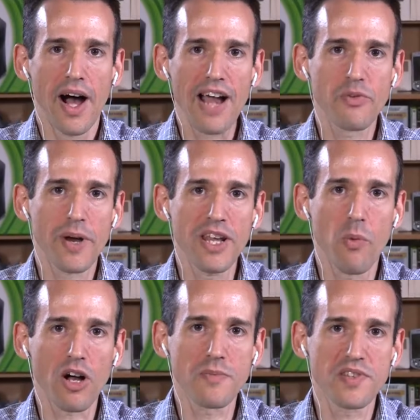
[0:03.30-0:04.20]
Hi, everybody,
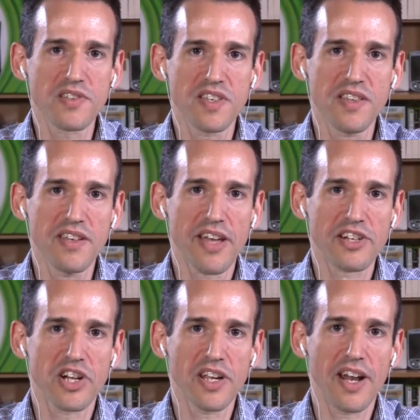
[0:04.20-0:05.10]
and welcome to the
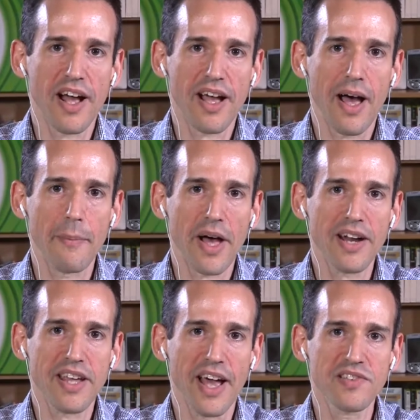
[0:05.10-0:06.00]
CTTechJunkie.com
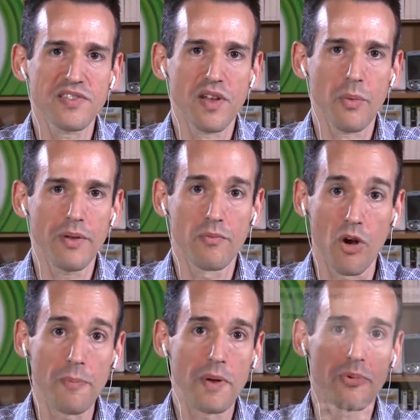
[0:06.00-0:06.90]
podcast. We
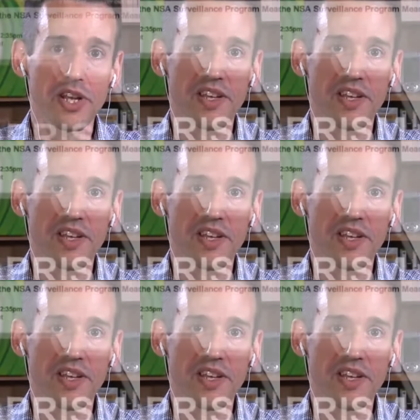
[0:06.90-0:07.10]
wrote up a pretty